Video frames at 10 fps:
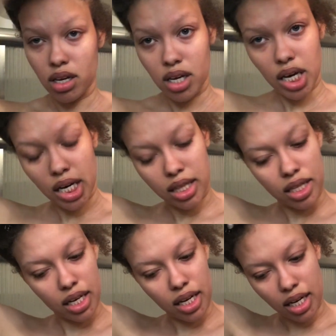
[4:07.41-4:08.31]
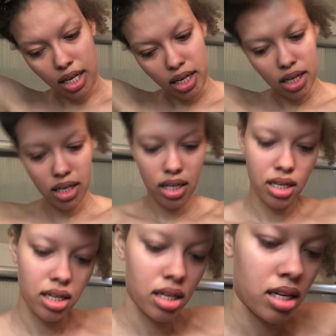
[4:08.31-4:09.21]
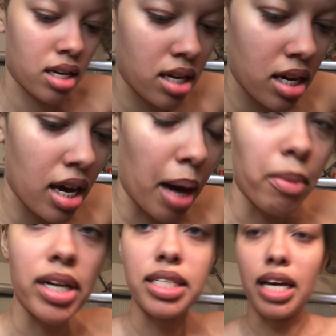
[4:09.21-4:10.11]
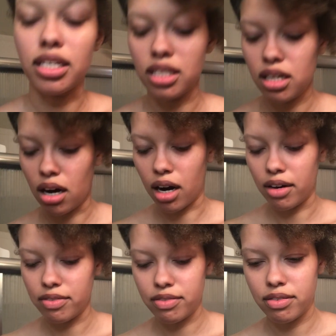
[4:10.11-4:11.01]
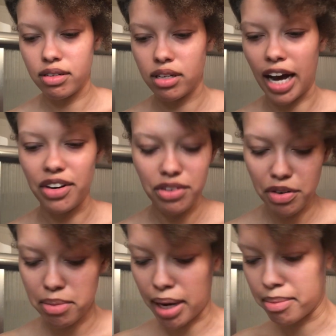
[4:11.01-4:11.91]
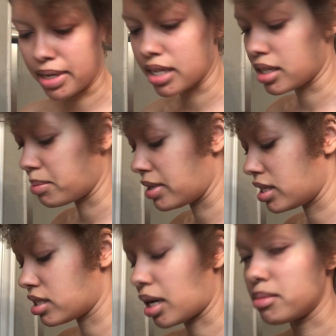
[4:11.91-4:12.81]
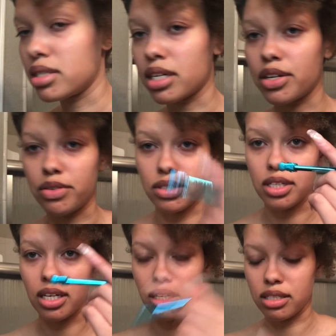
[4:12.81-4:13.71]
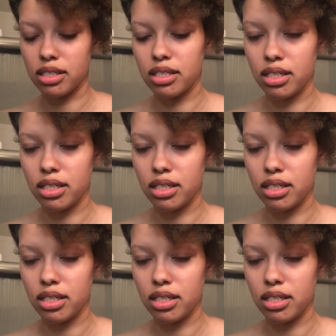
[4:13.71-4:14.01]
And then I'm going to section it off. I don't know where my big clip is, so I'm just going to use these.